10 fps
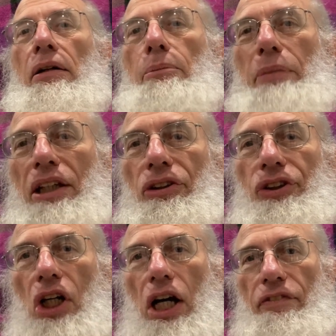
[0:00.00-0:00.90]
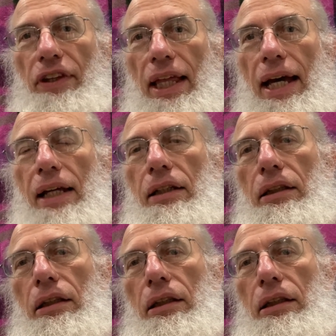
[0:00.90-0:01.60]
meals off of that.